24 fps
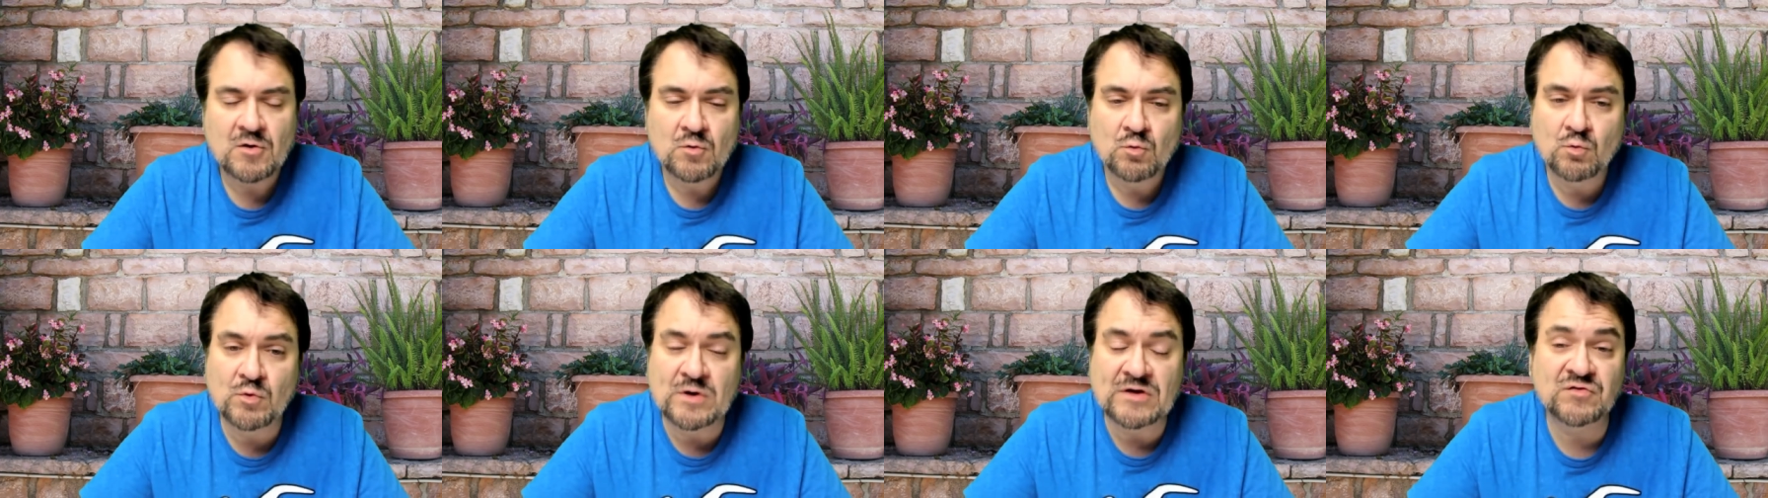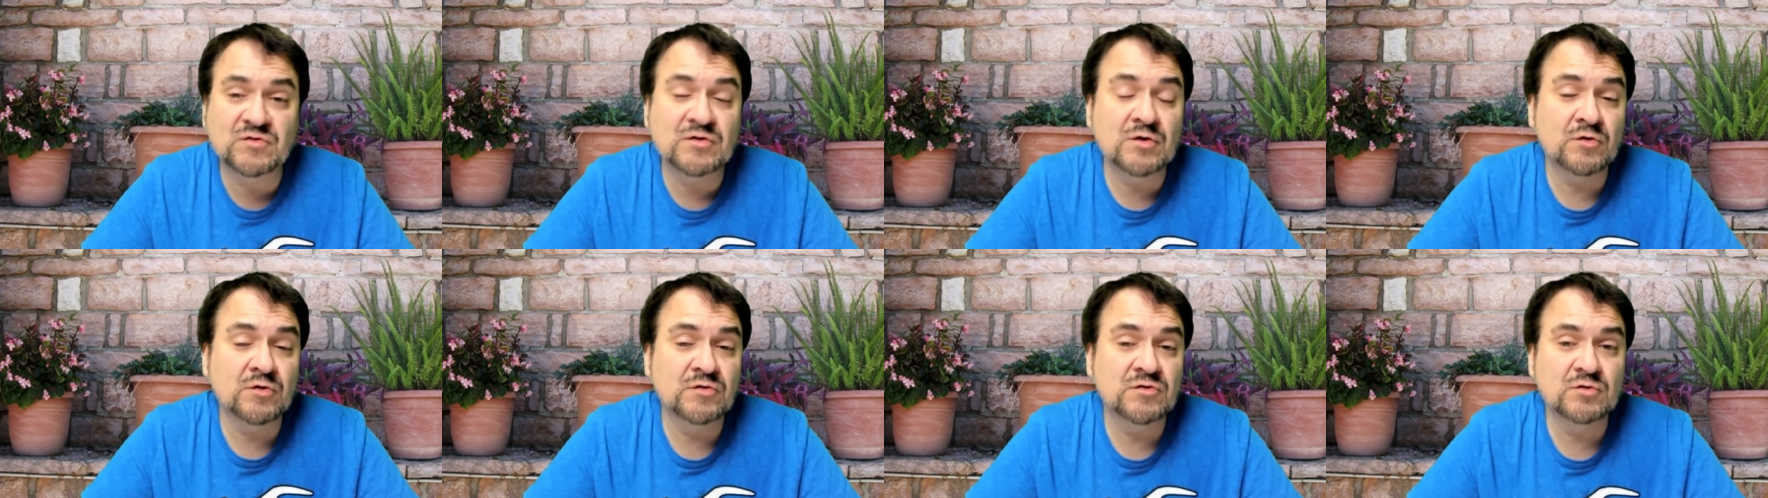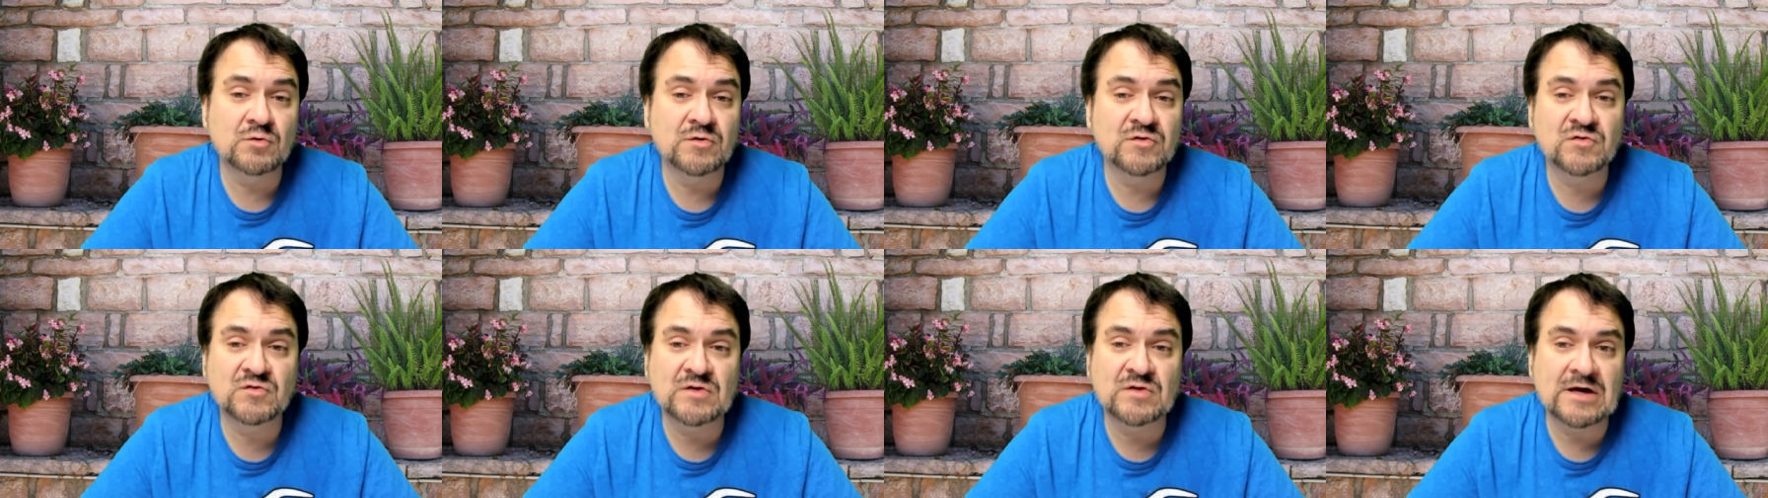We still
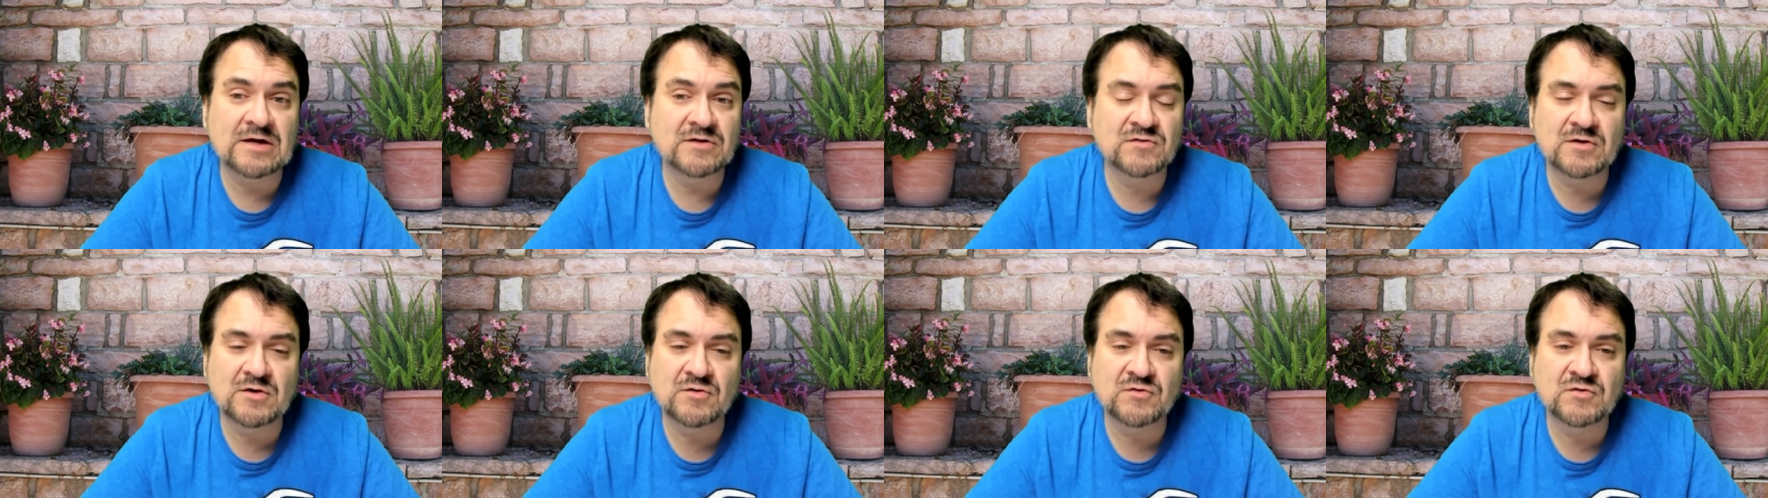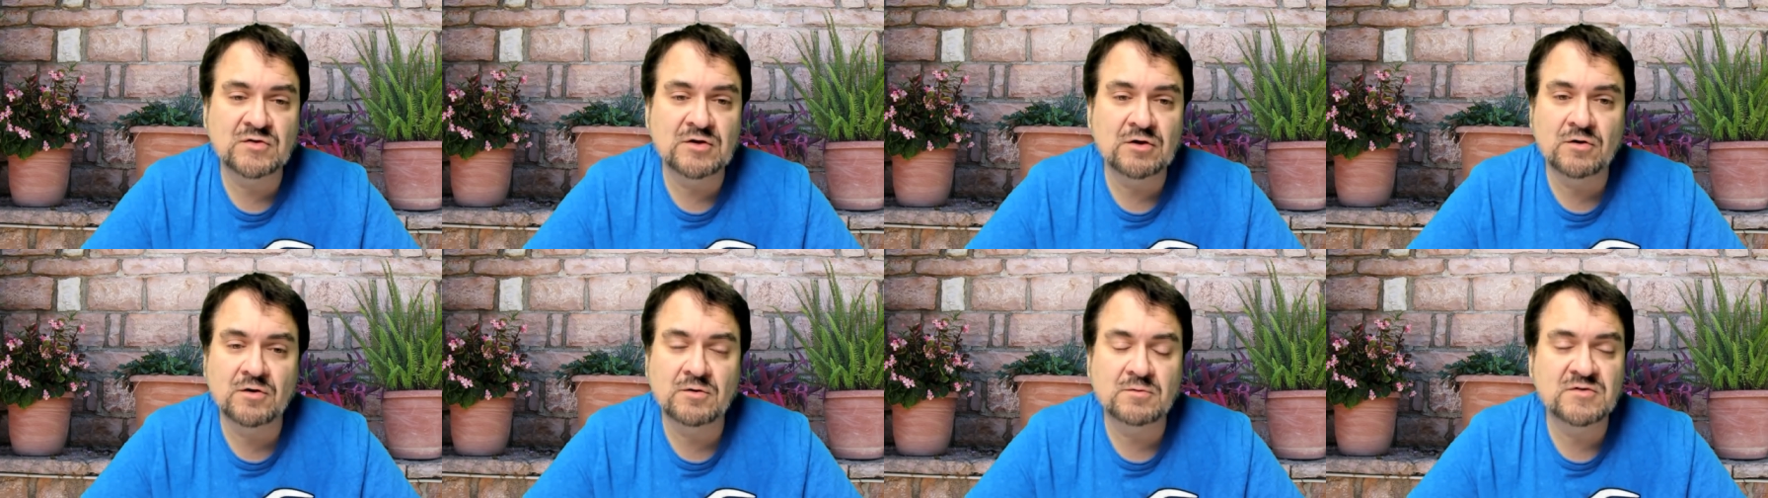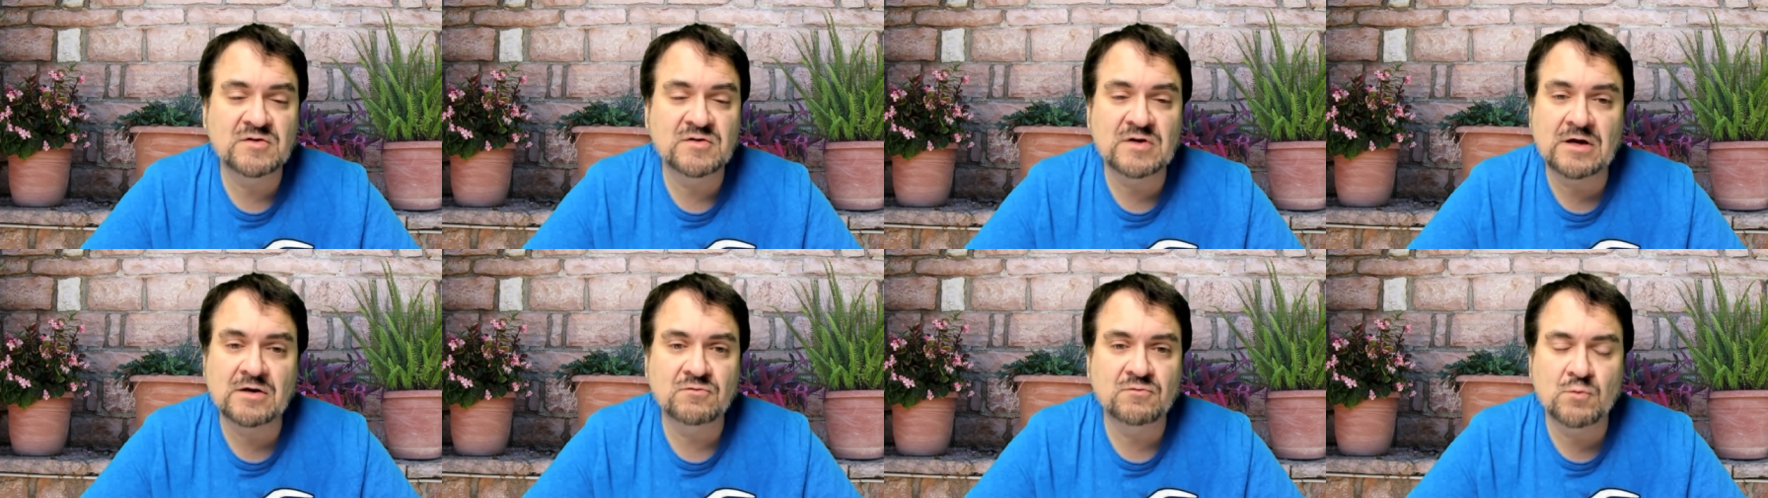do estate sales here in
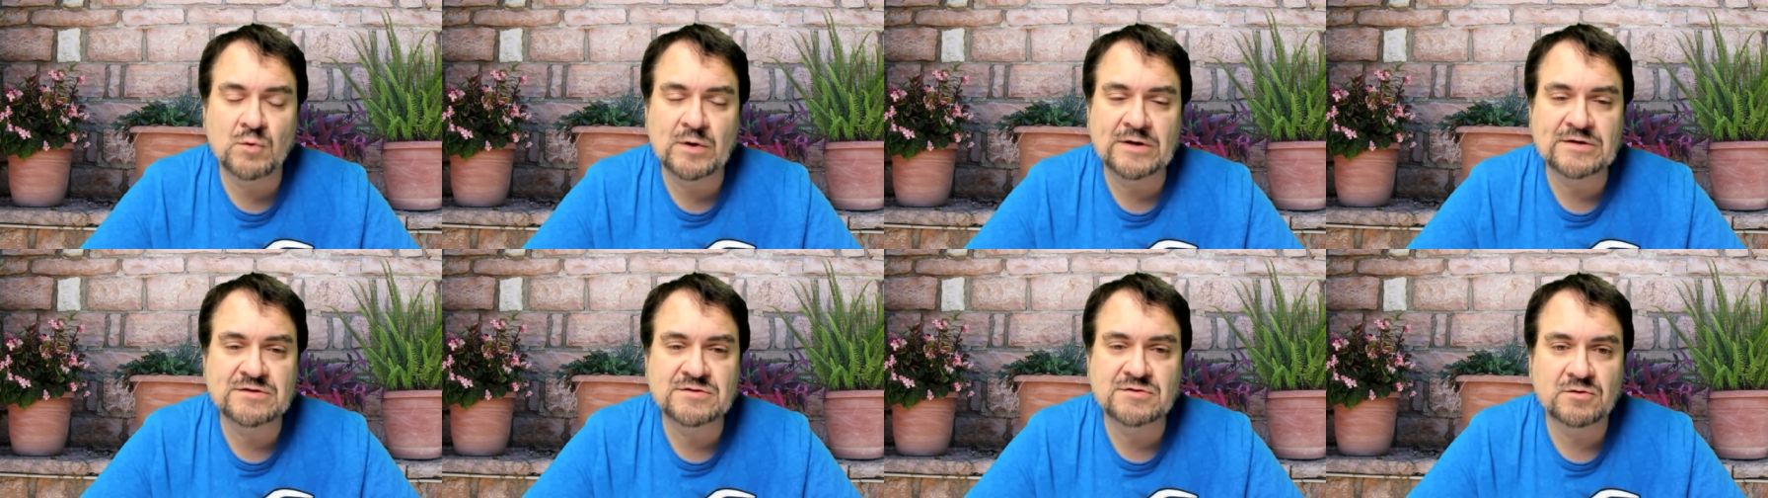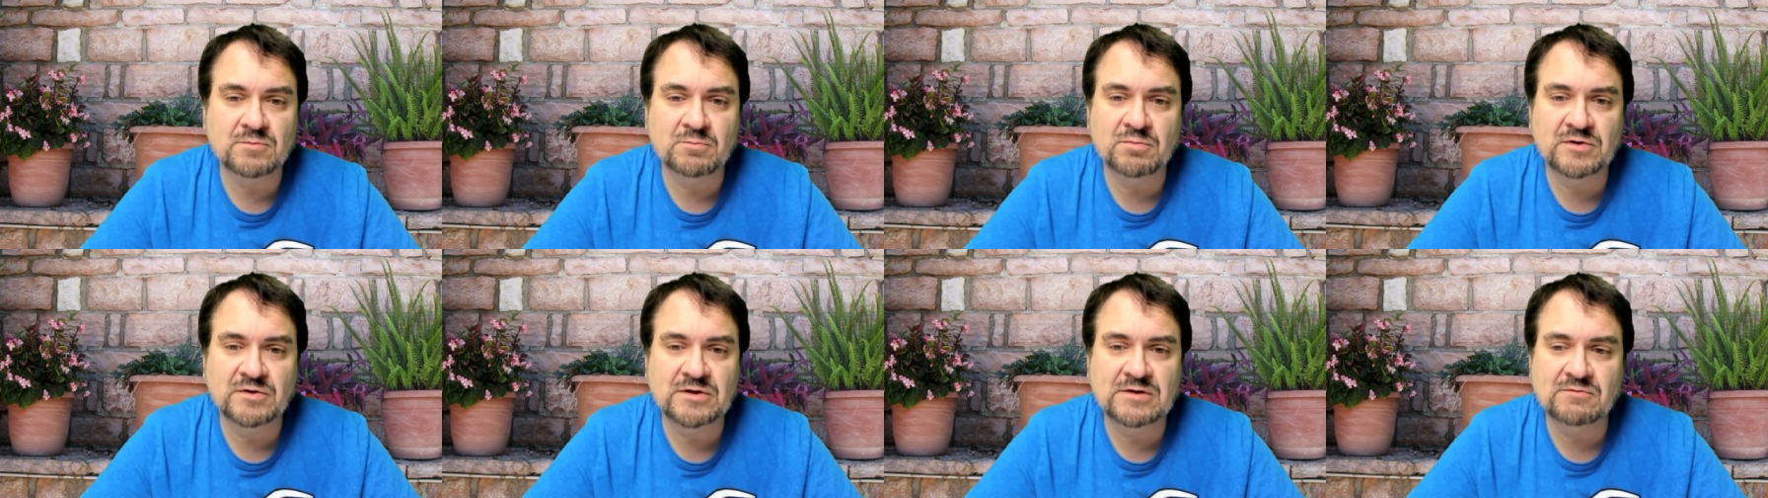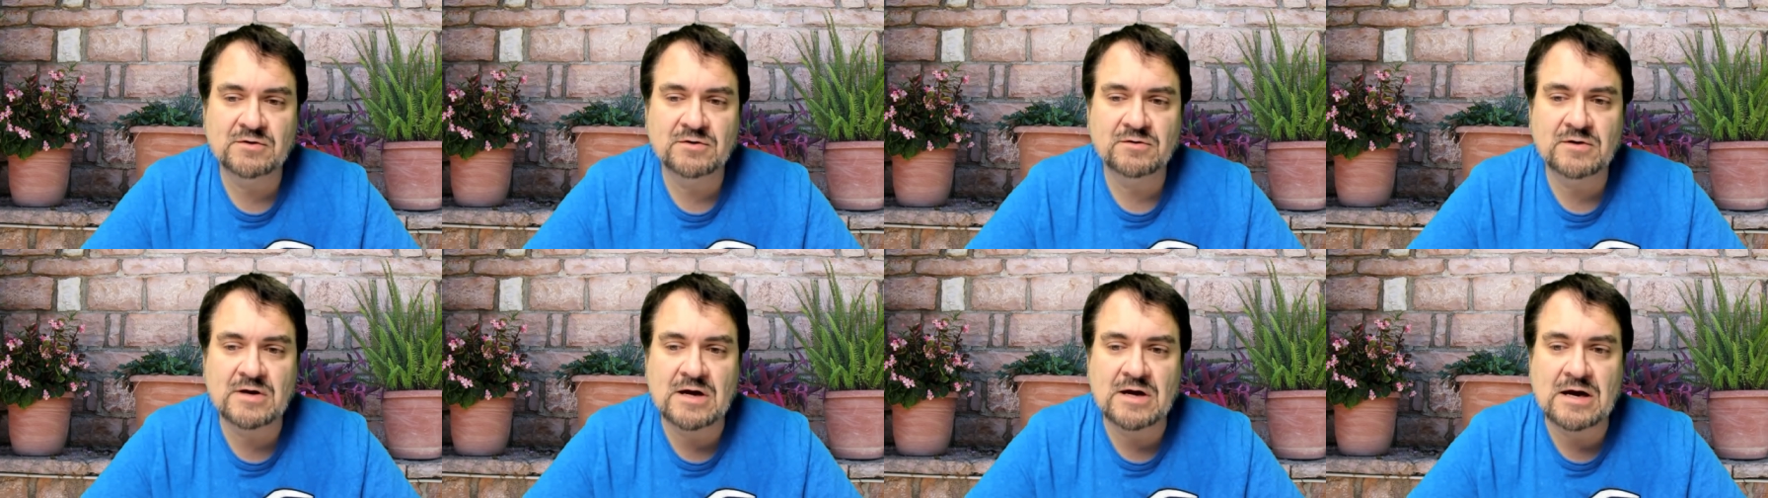dead of winter, believe
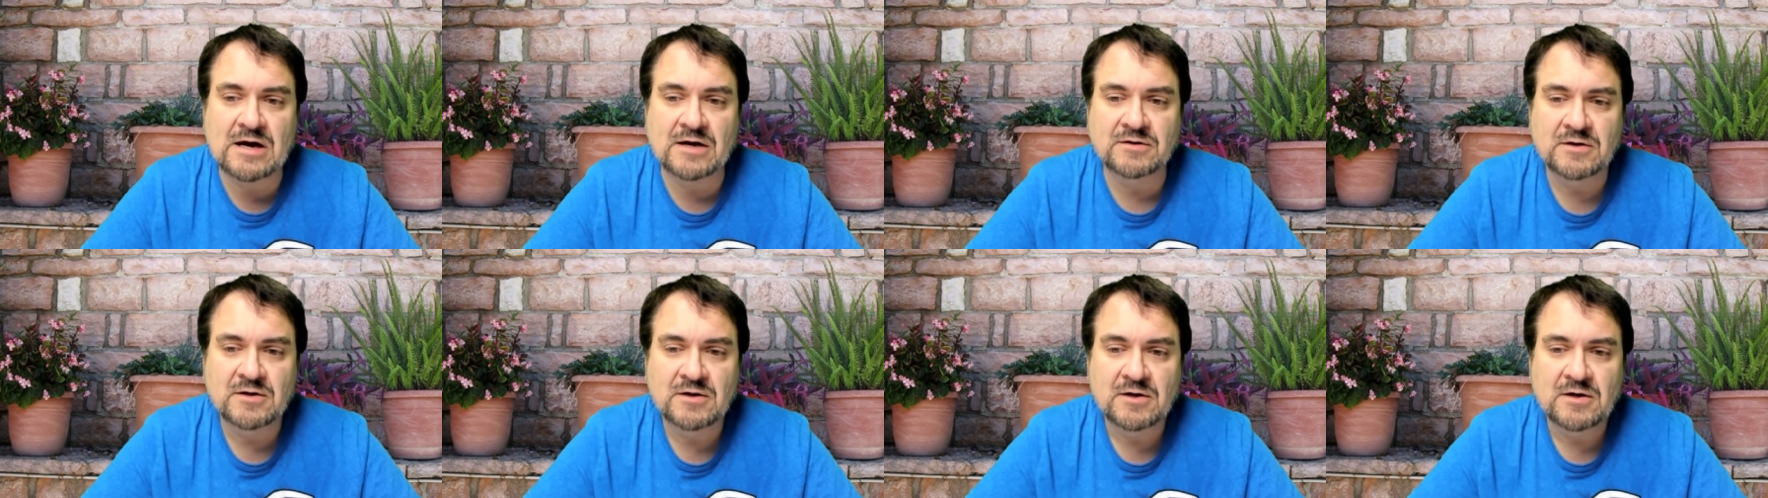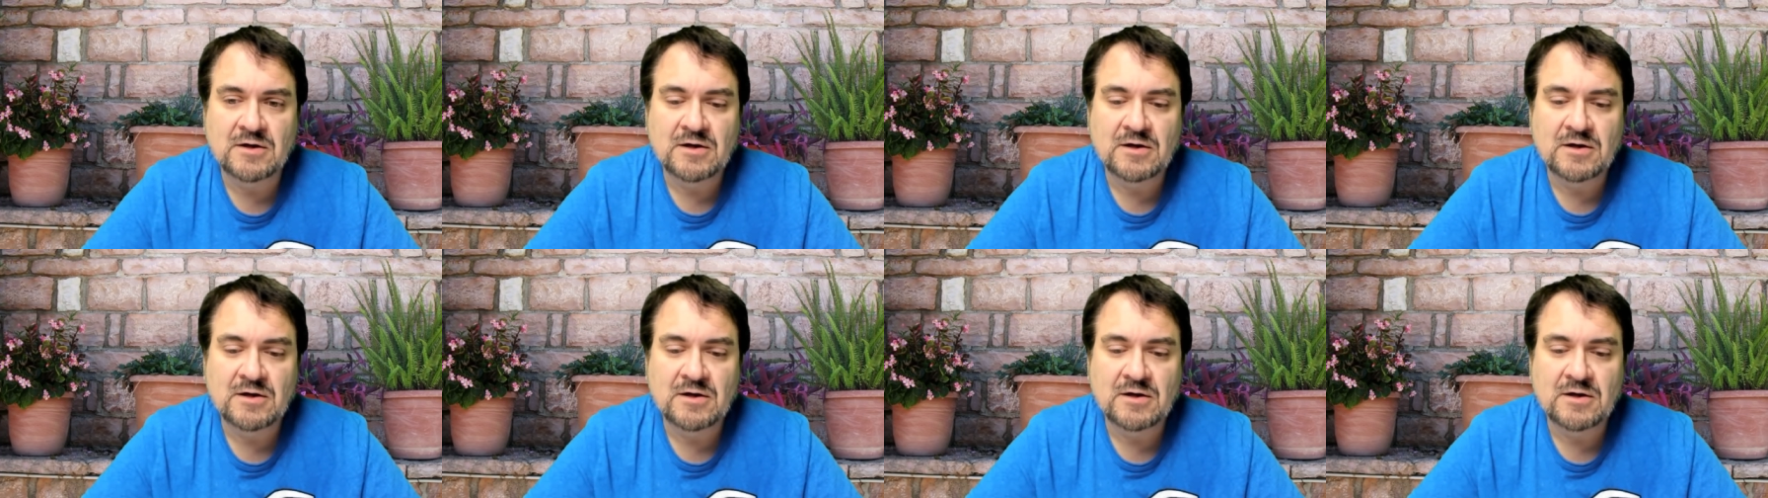it or not.